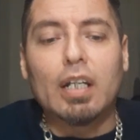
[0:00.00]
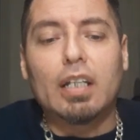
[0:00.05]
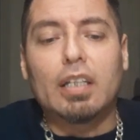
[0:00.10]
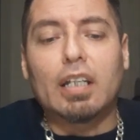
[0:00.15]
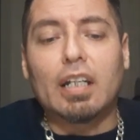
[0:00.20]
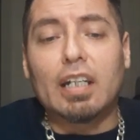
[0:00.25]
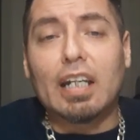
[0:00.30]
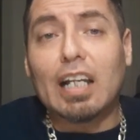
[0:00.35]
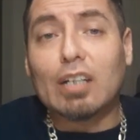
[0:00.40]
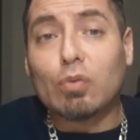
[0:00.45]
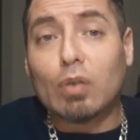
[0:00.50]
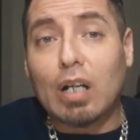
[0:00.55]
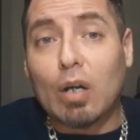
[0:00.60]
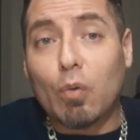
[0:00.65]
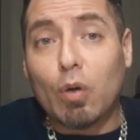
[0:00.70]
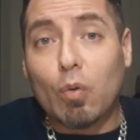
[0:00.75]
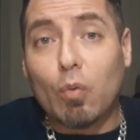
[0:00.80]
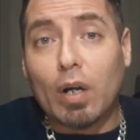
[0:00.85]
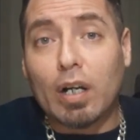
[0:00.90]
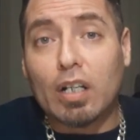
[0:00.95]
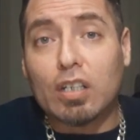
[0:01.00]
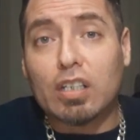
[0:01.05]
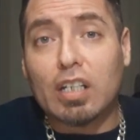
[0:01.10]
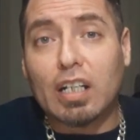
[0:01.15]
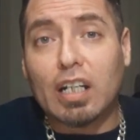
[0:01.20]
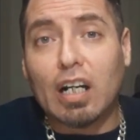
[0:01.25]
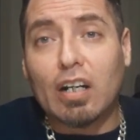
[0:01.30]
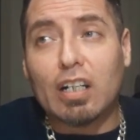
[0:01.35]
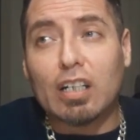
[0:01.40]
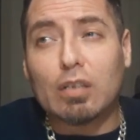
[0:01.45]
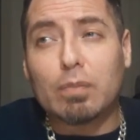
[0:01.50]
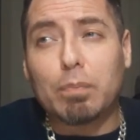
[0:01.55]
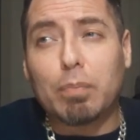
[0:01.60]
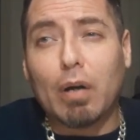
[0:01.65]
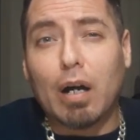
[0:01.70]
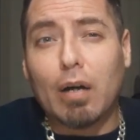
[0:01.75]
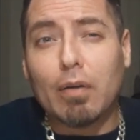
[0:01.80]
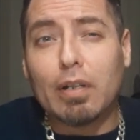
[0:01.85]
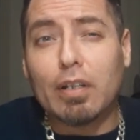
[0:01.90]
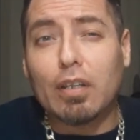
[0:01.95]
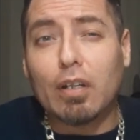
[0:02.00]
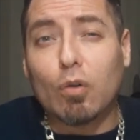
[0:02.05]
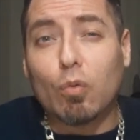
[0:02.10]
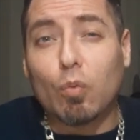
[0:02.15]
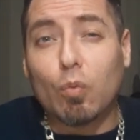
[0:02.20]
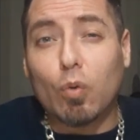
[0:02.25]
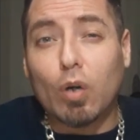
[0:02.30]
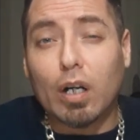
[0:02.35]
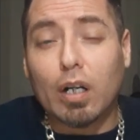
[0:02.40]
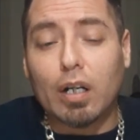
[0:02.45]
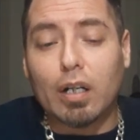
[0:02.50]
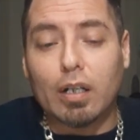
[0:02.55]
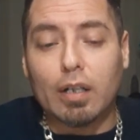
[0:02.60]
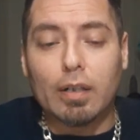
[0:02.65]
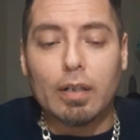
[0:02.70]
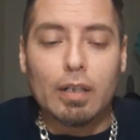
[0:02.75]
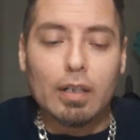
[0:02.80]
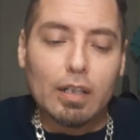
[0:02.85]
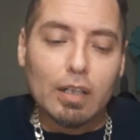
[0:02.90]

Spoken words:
The next one I would want to check out is probably the Rucka.